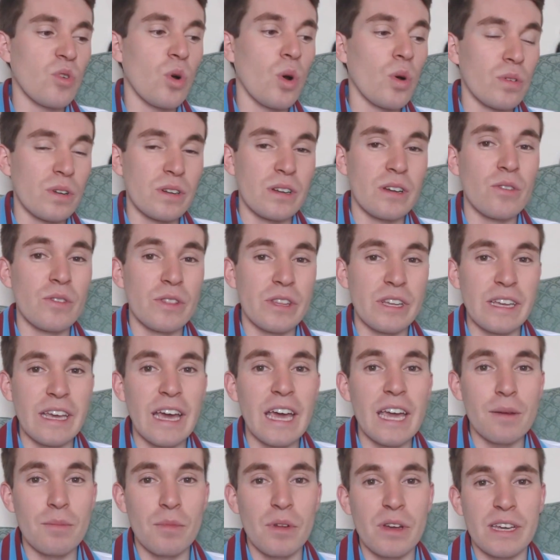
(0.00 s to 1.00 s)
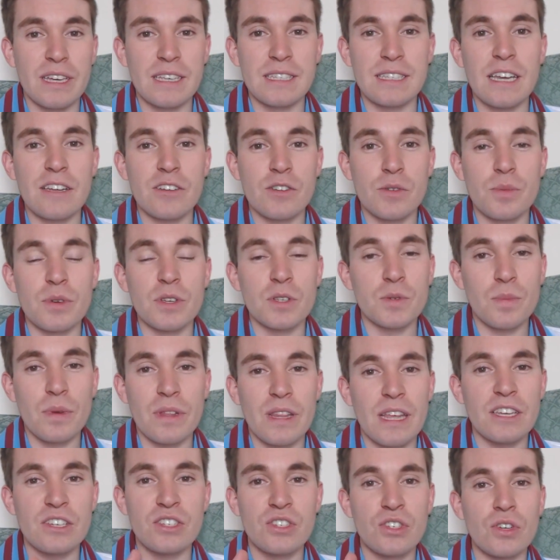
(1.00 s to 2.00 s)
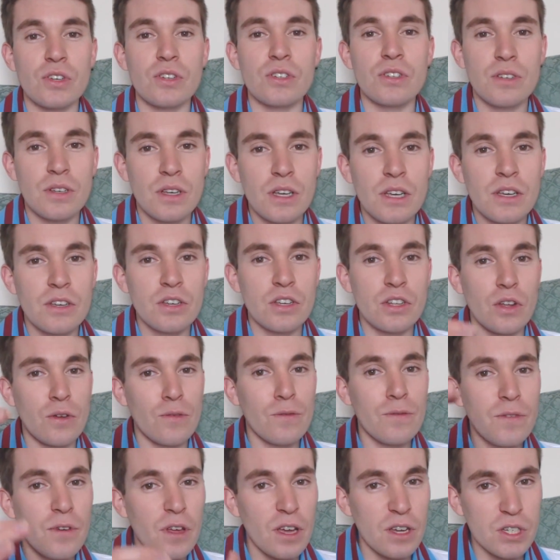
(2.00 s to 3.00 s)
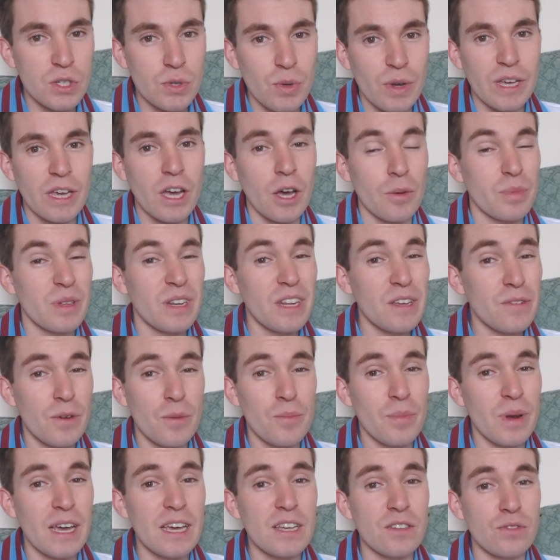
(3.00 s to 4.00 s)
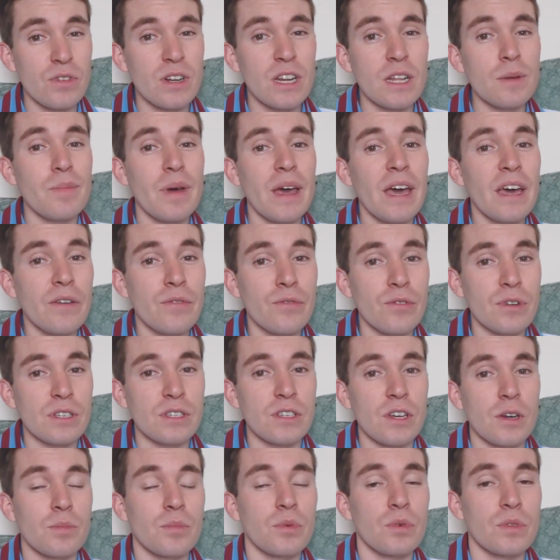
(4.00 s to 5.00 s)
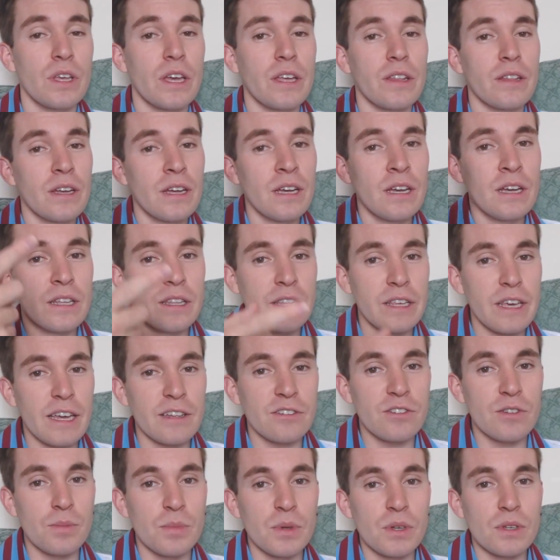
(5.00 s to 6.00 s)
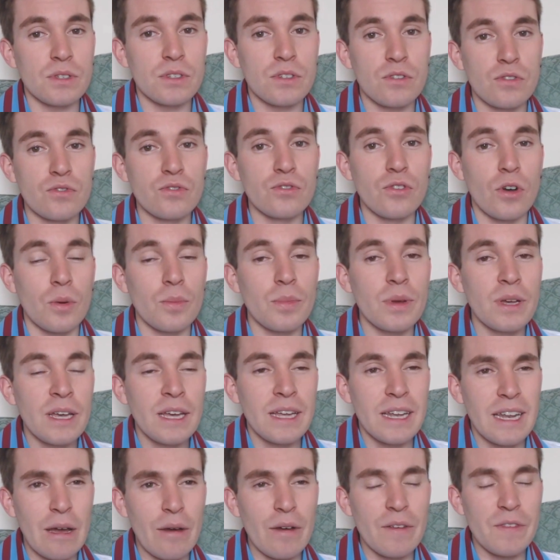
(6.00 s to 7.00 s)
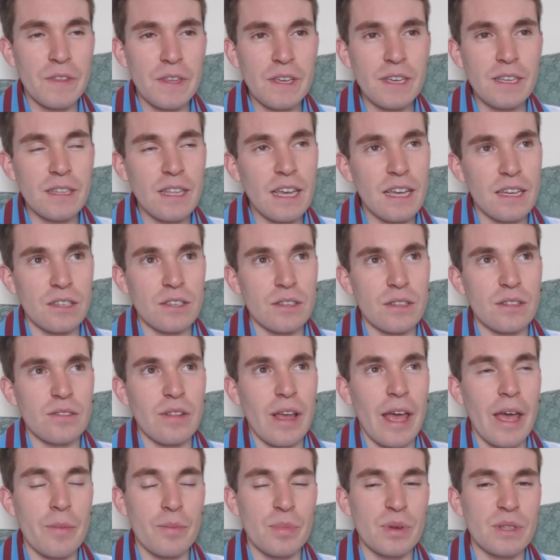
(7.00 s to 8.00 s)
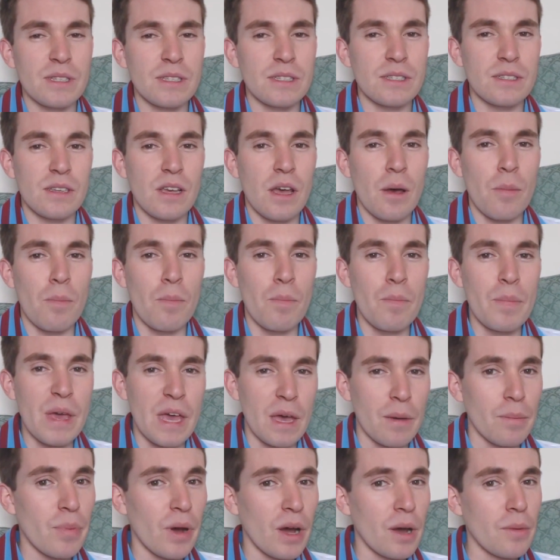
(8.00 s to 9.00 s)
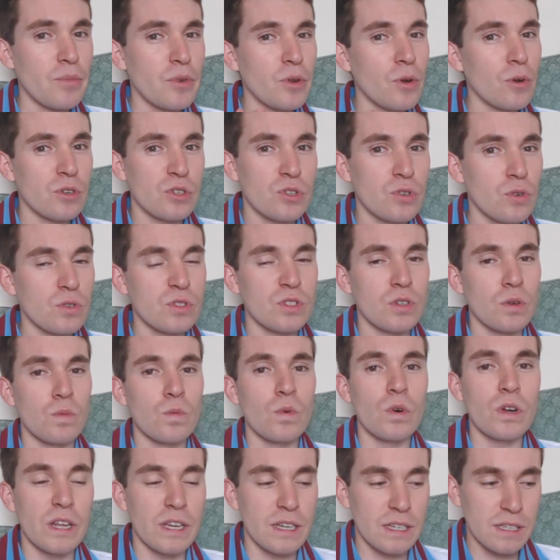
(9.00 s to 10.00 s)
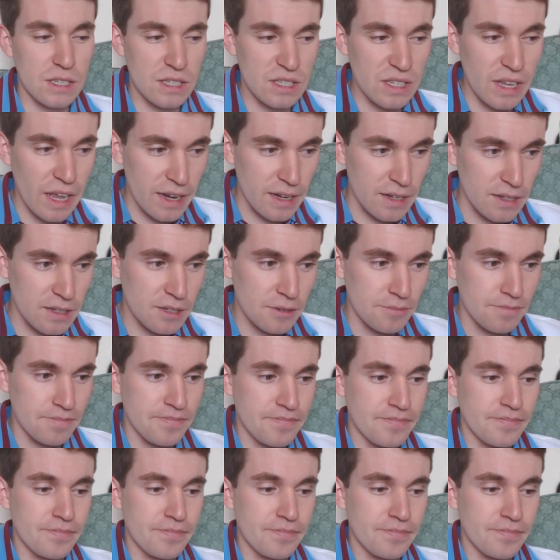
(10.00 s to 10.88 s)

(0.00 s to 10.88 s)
on the game, like his attributes, but they should fluctuate up. And if a player is really bad, for example, then the attributes drop. Now I think that happens a bit, but I'm not sure to what extent.